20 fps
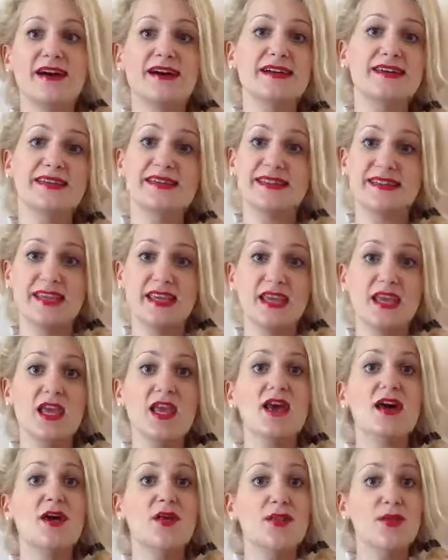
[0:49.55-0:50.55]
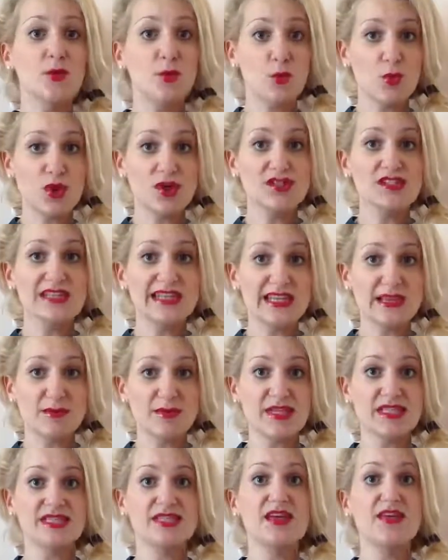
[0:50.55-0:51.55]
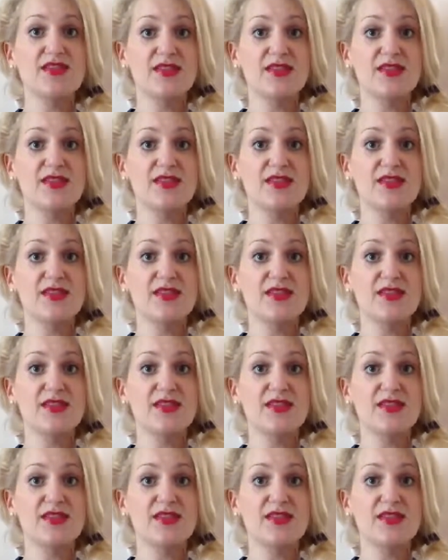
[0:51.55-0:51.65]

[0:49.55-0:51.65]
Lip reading: see the words limit